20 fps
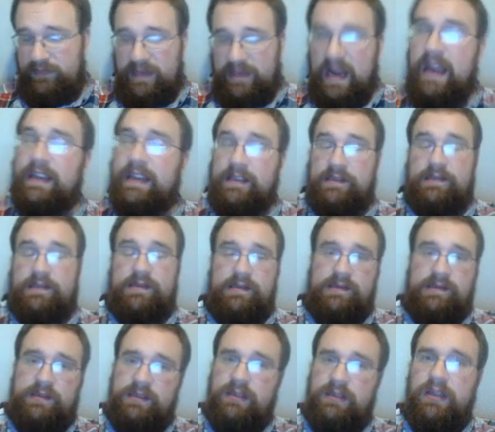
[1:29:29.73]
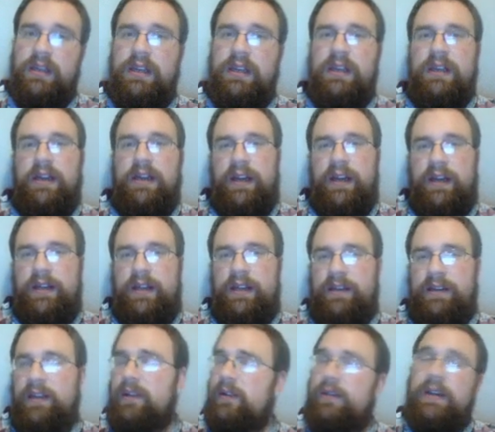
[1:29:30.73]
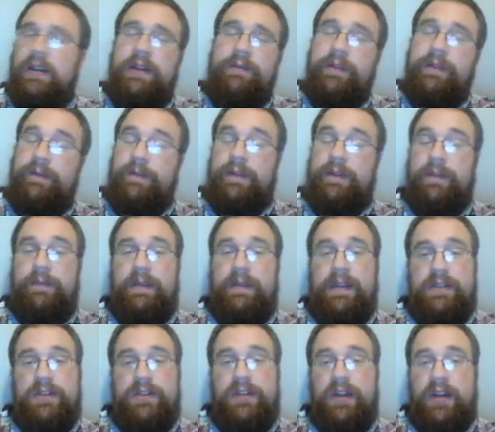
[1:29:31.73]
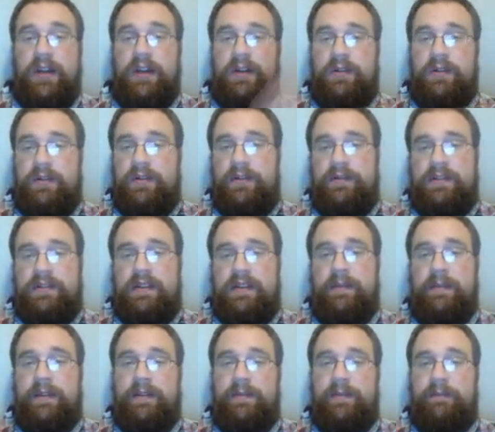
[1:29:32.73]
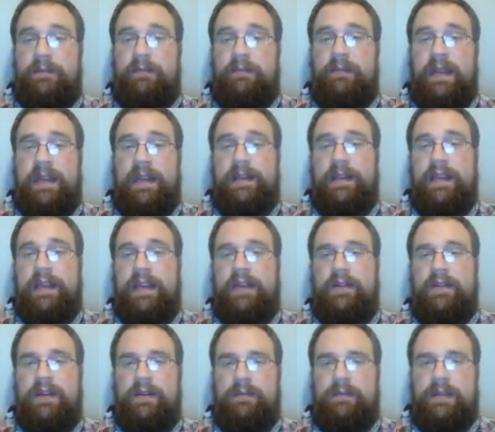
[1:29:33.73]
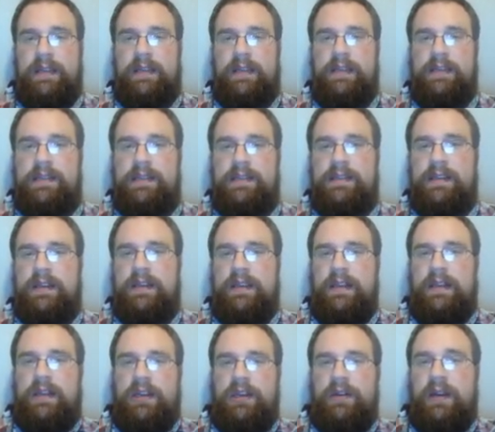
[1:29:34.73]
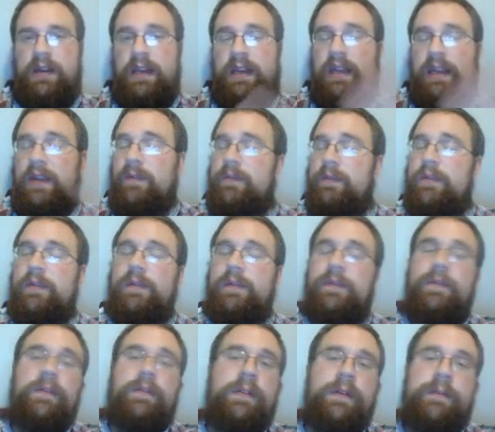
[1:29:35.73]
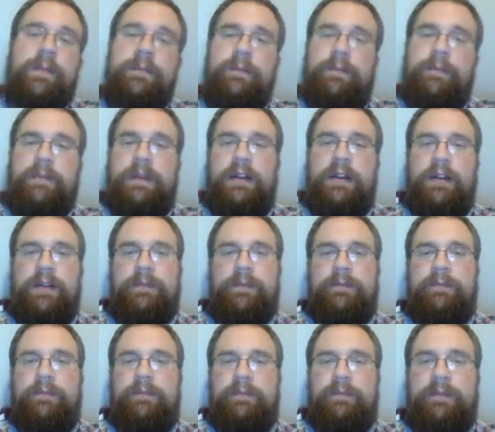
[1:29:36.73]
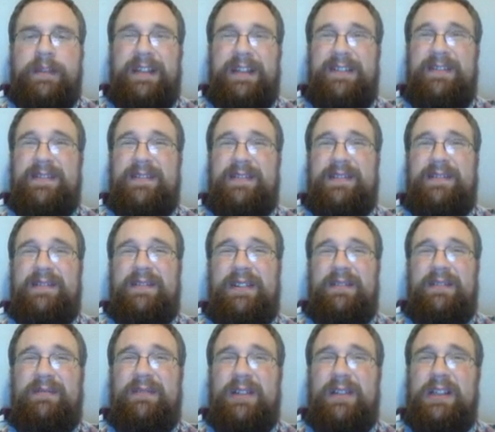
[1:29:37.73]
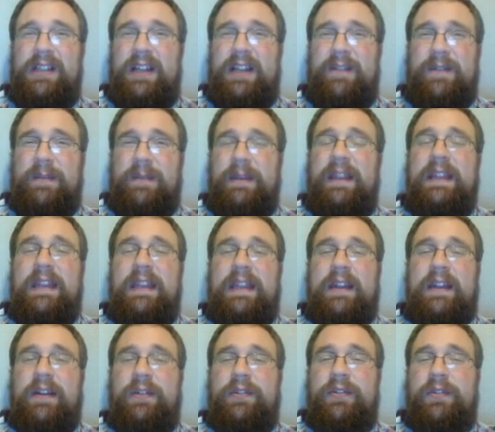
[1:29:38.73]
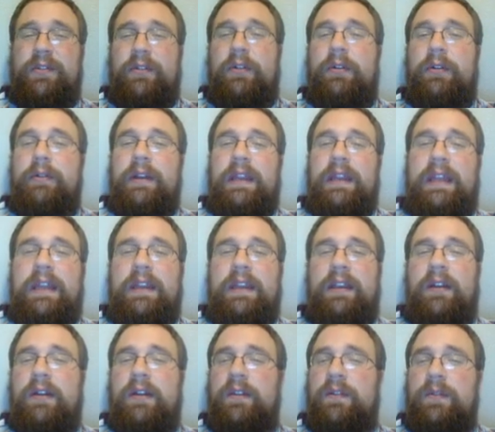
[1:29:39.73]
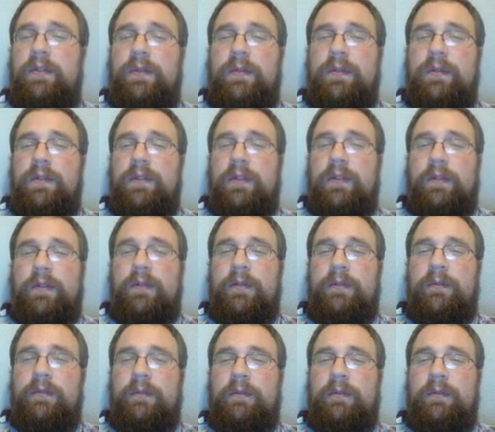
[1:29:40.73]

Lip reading: Nice! Another great one for the Patriarch or some other melee unit, because you're adding hit rolls for him. There's a lot of our melee characters are already hitting on 2s, so